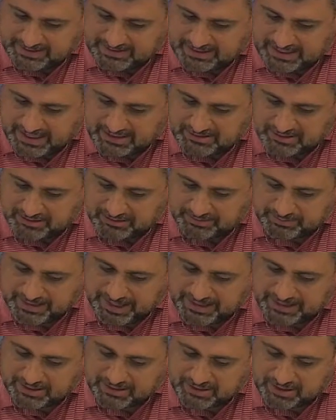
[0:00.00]
a contract with MAG
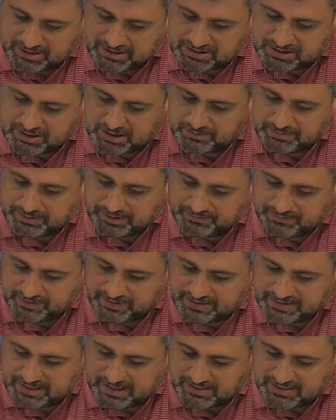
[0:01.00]
Construction Company for the
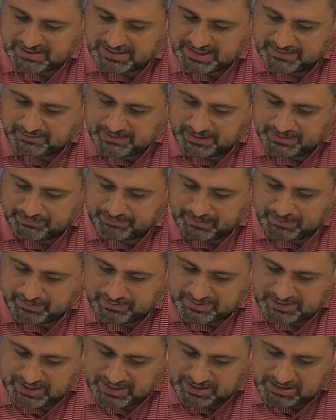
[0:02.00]
South Standpipe Pump
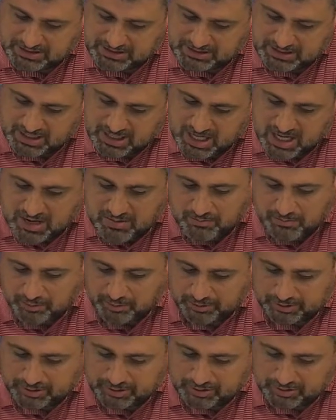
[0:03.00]
Station, Motor
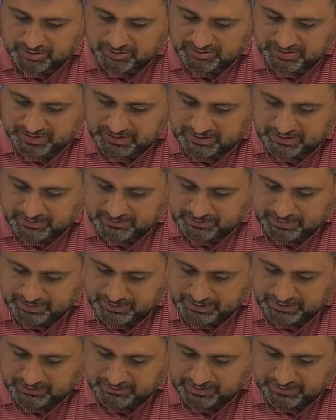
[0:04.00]
Control Center, and
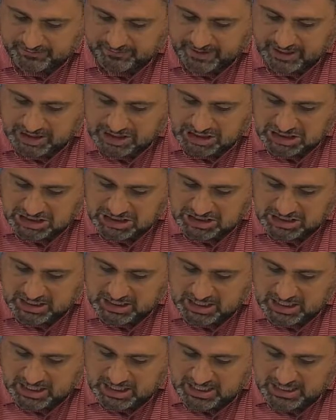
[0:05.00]
Building Renovation.
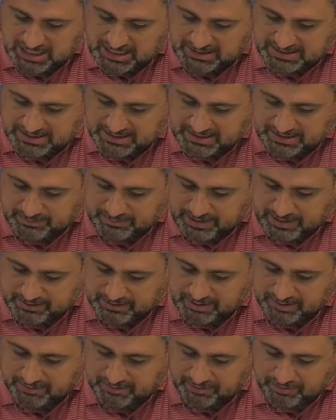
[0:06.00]
It's in the amount
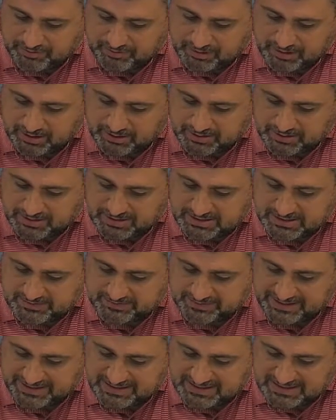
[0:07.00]
of
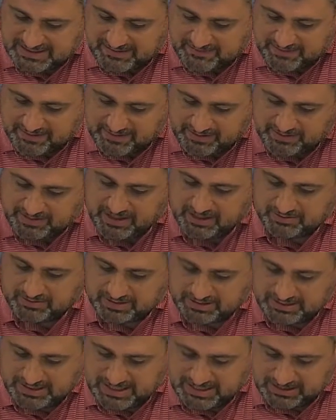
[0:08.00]

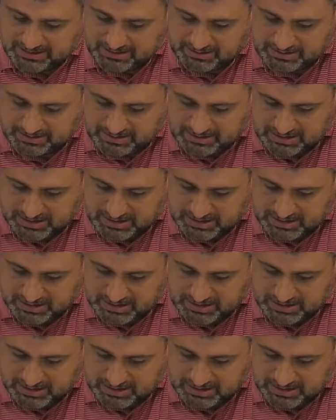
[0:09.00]
$377,000.